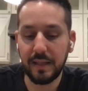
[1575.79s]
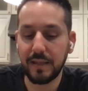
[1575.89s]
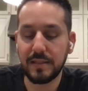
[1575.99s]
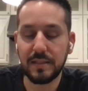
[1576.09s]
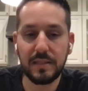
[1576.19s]
I
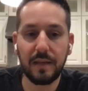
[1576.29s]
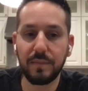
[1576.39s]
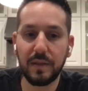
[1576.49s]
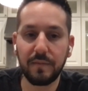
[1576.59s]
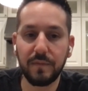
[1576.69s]
think it's the
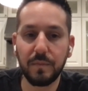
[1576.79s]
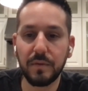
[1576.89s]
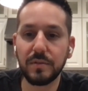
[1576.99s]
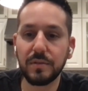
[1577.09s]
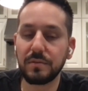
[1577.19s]
same thing for
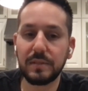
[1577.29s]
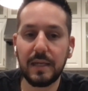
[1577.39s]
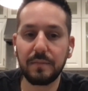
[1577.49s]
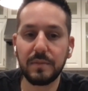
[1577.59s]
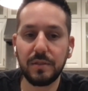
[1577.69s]
personal
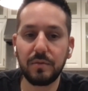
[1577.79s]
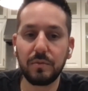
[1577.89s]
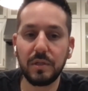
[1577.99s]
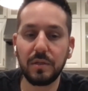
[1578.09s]
time too.